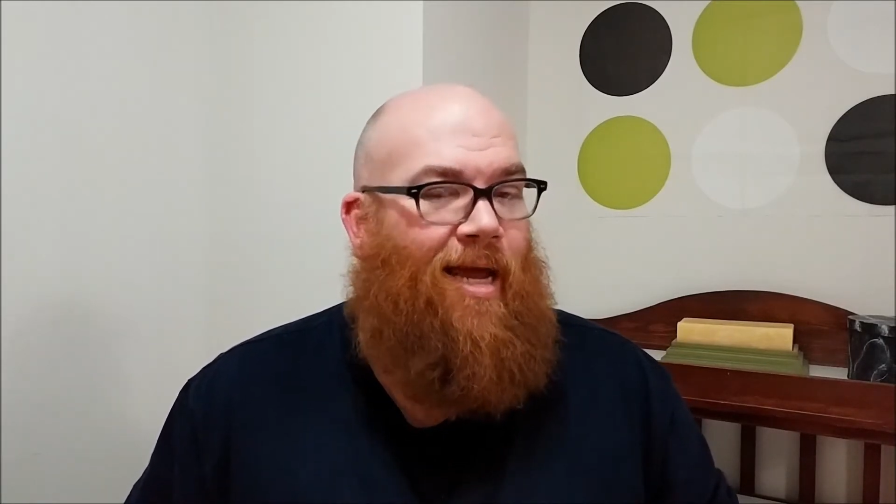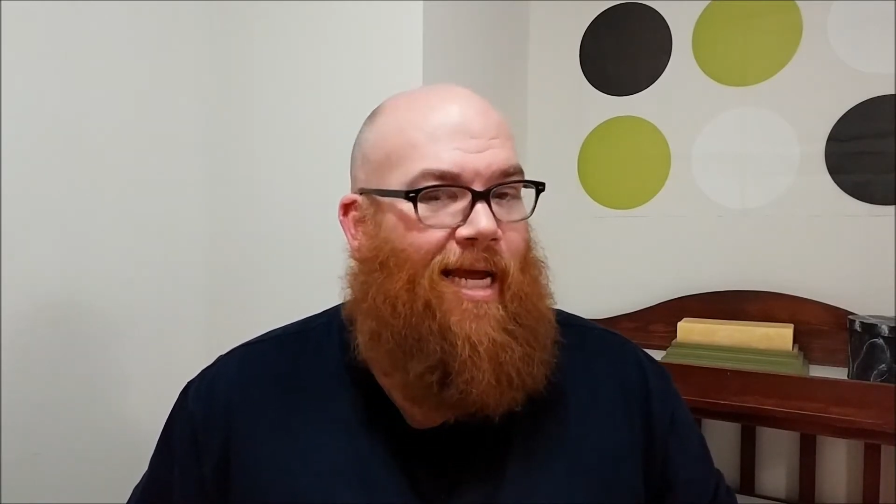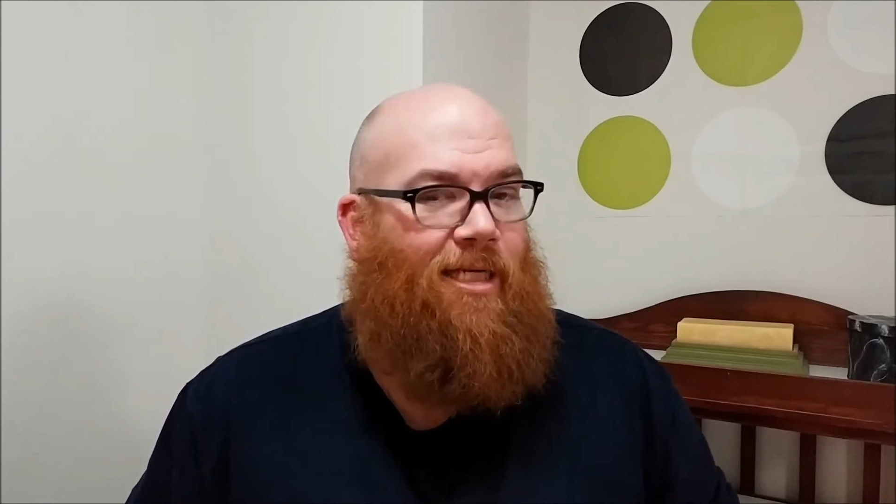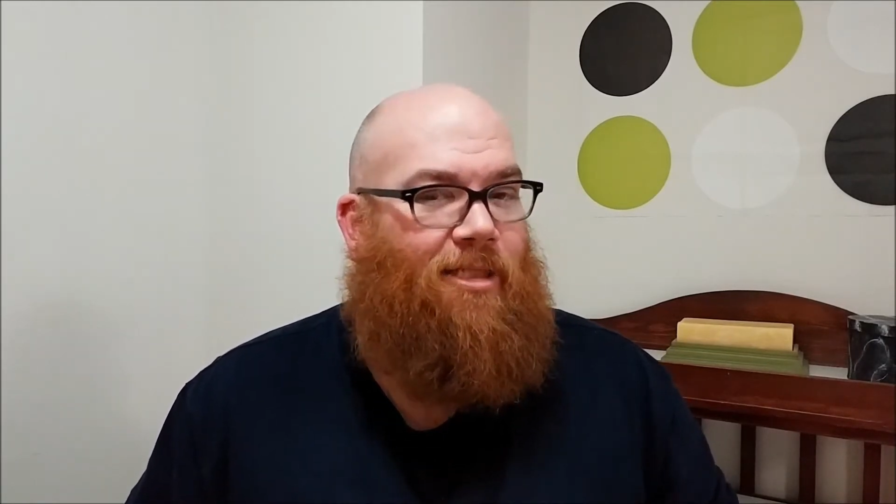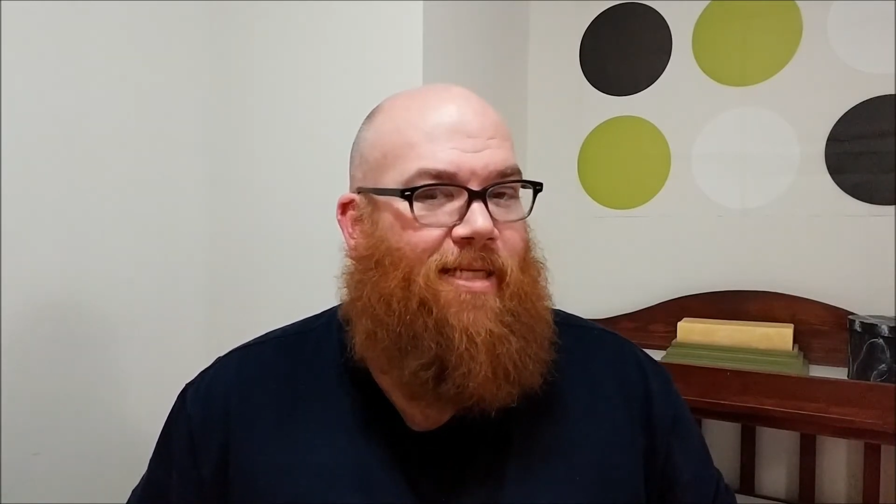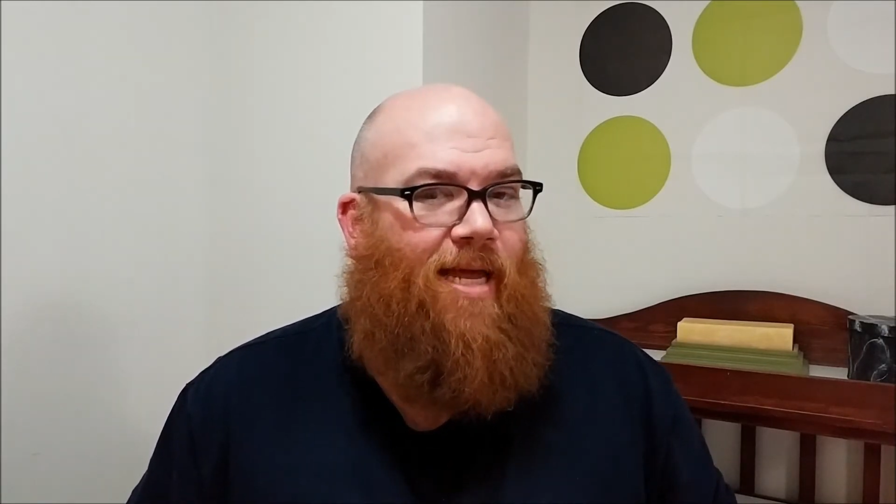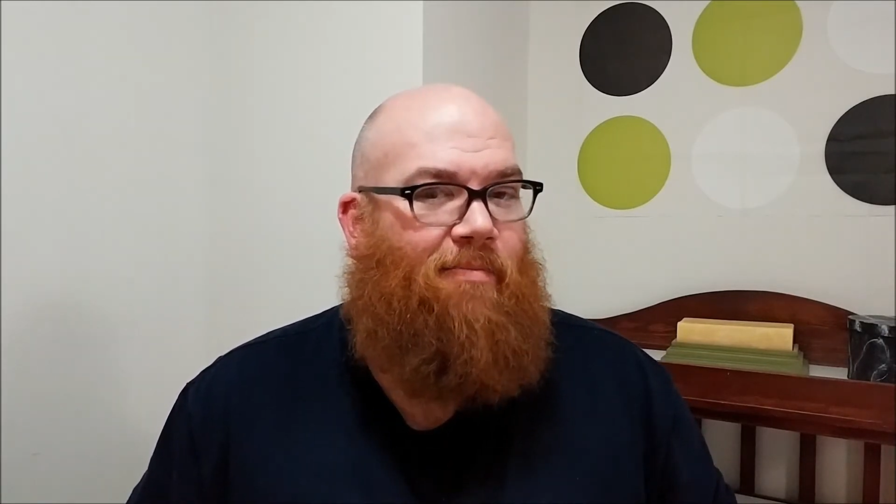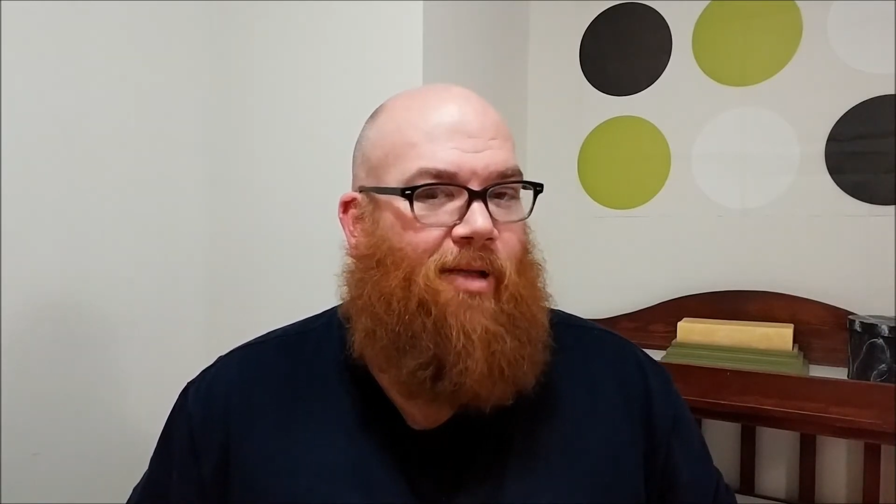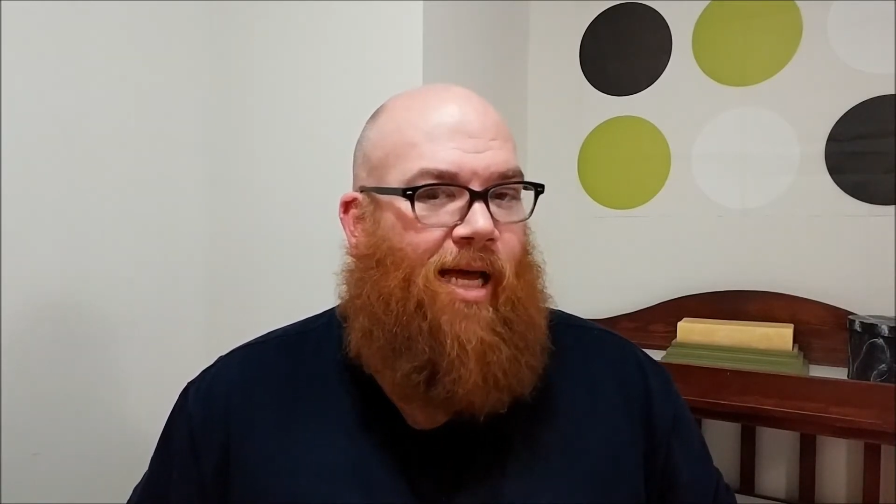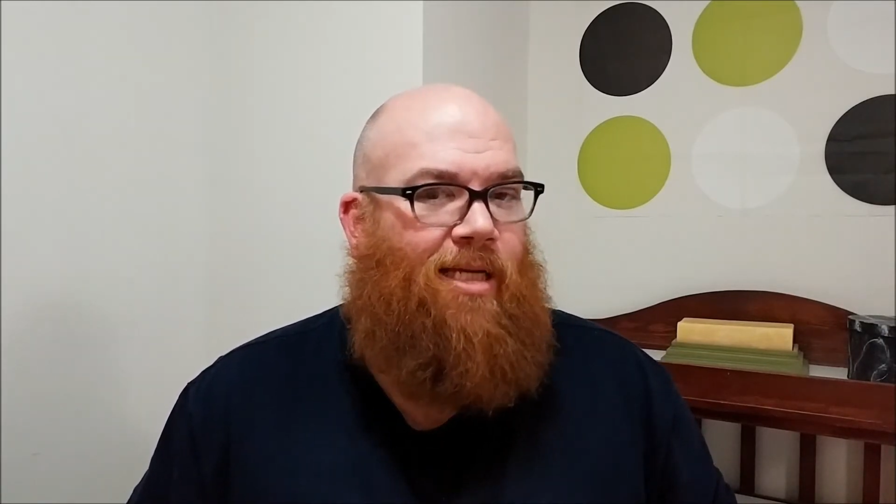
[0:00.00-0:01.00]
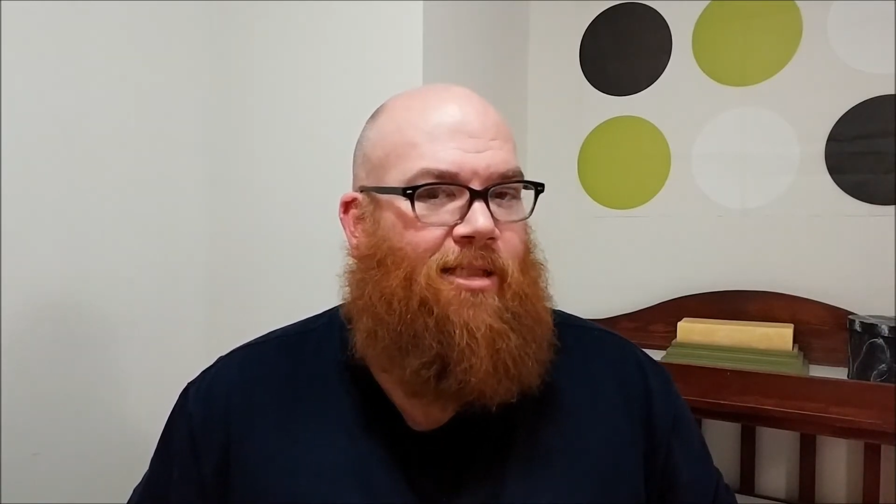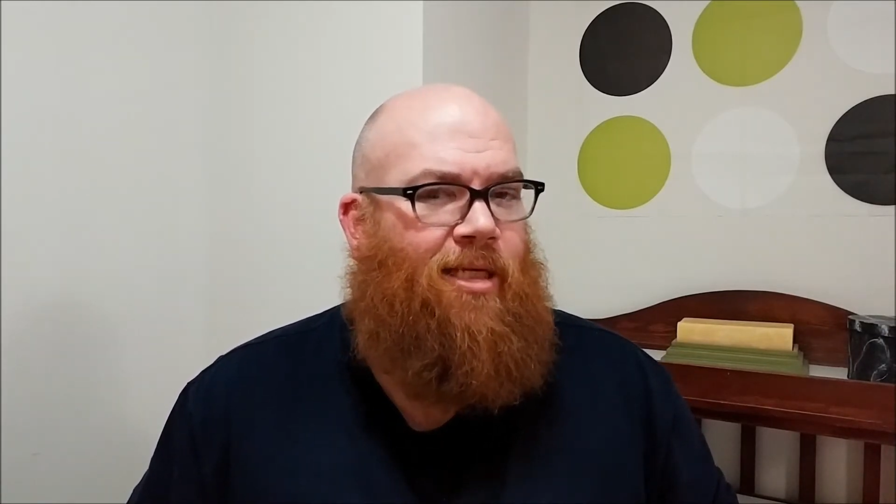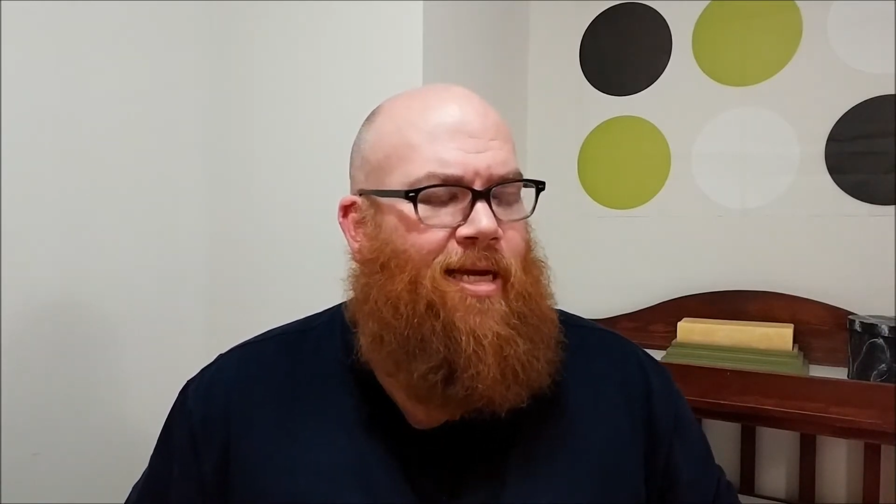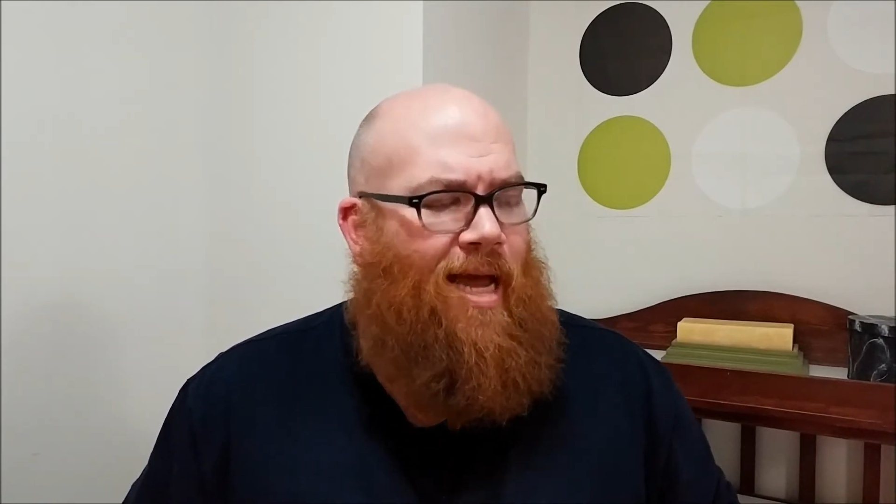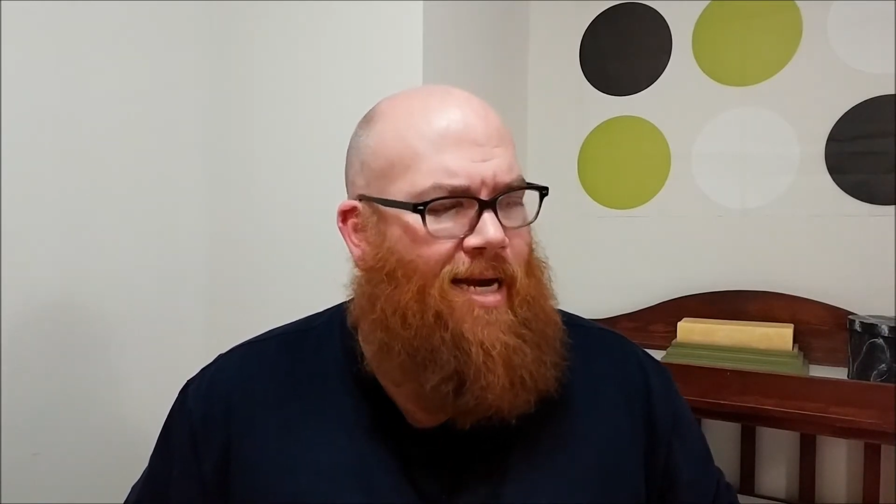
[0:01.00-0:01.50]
ages 10 plus,